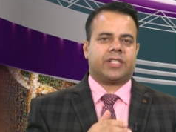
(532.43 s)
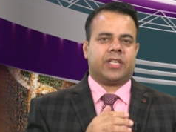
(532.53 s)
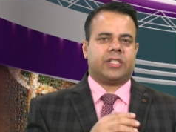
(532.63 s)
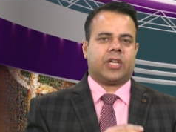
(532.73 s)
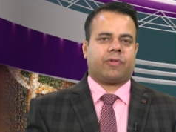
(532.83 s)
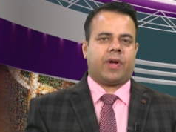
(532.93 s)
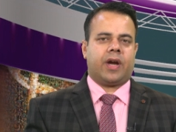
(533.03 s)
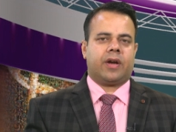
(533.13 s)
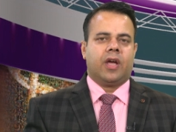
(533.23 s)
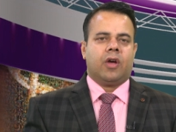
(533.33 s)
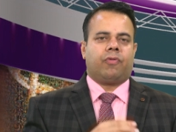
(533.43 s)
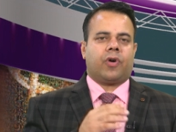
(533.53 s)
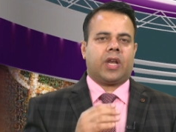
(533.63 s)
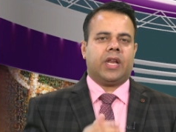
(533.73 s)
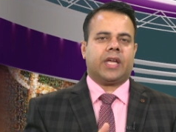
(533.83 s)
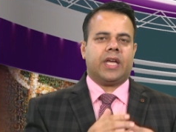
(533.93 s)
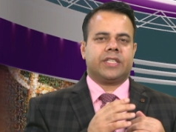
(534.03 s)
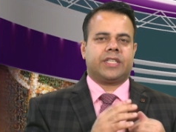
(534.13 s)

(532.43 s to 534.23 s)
is required for linkage